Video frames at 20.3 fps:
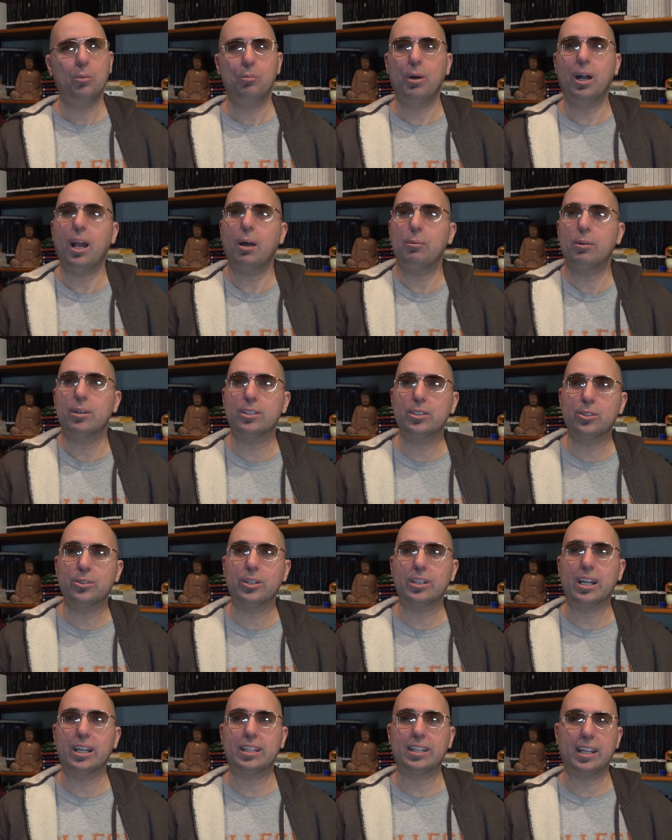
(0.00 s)
But I want to
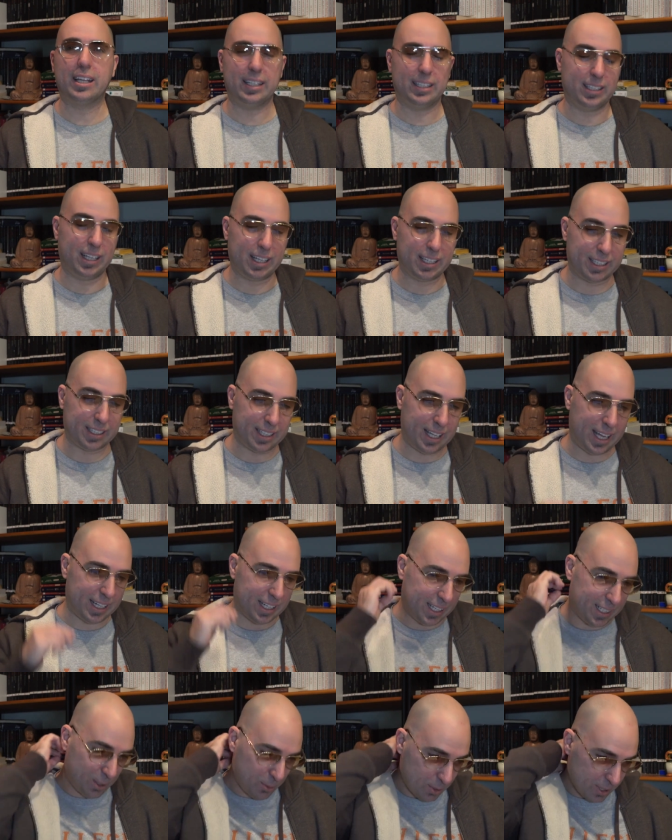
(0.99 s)
do like that, like at
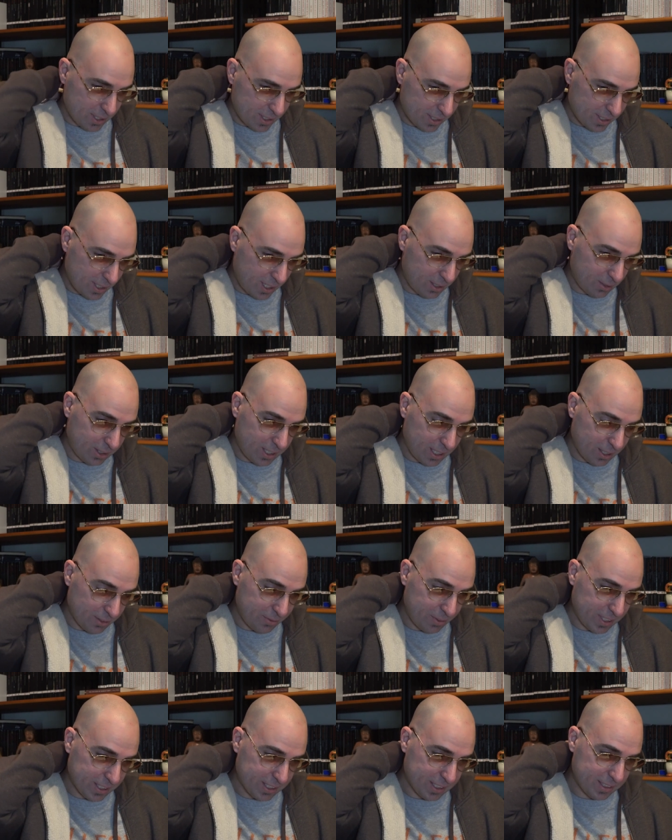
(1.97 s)
that, anyways. I don't care.
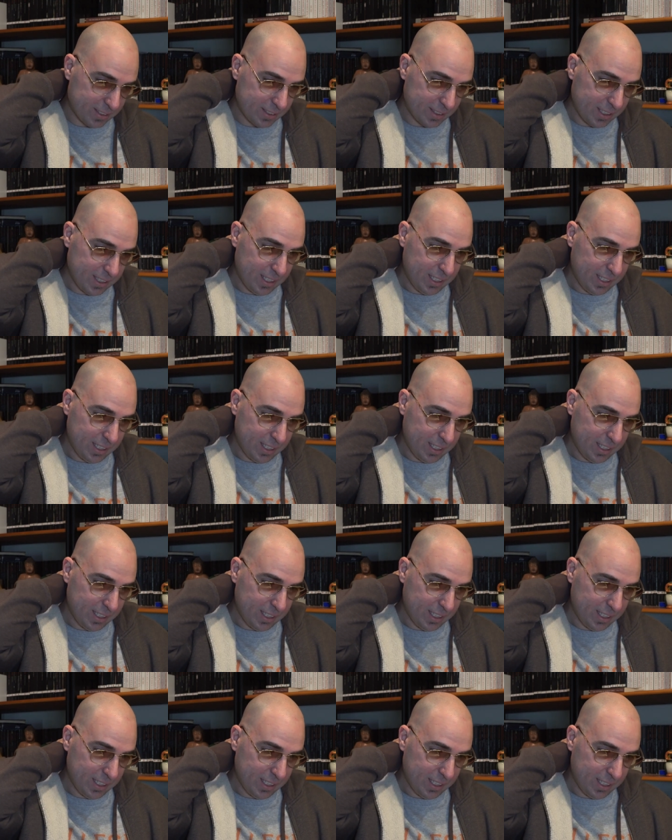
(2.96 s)
Fuck it.